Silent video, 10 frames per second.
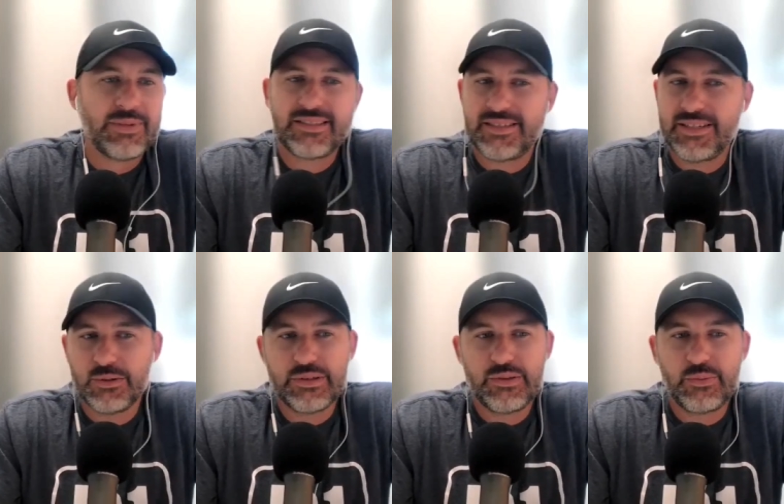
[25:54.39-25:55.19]
but
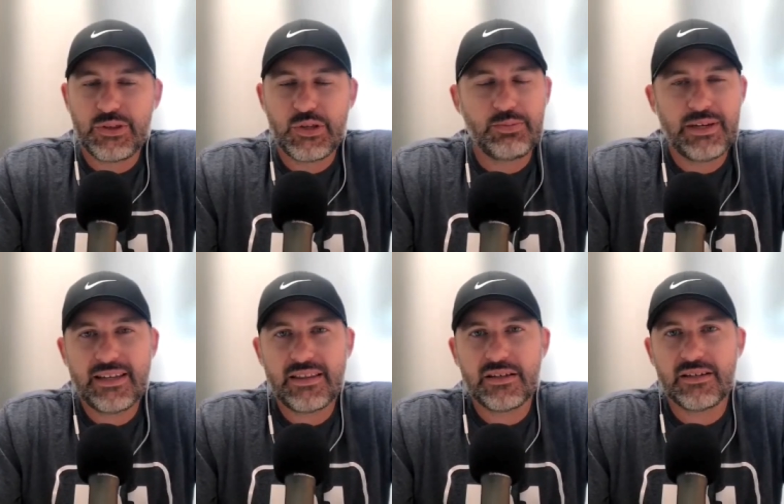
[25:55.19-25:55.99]
still with with you
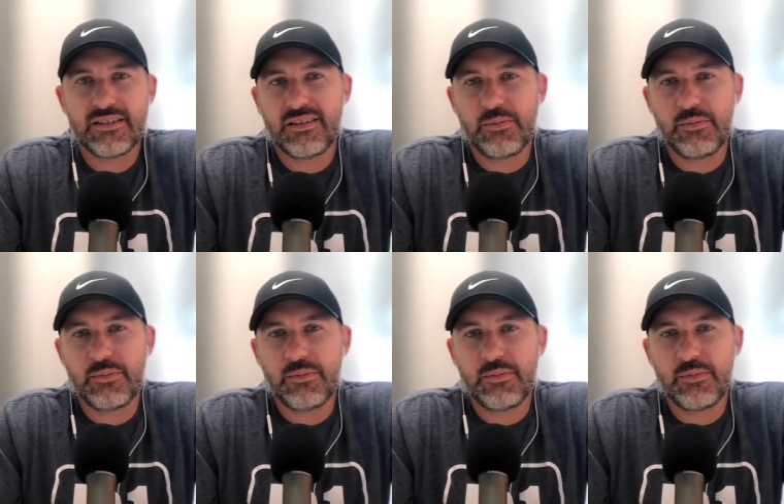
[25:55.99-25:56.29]
being the